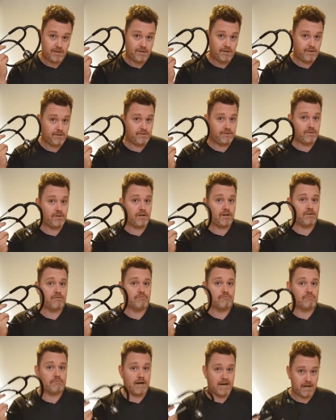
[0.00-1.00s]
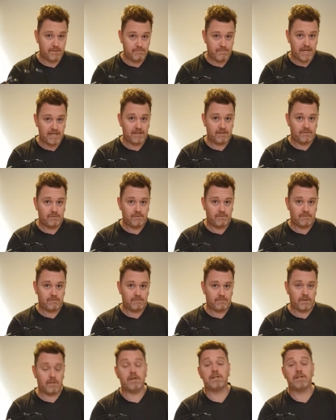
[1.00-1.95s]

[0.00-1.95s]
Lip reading: not a recommended, well,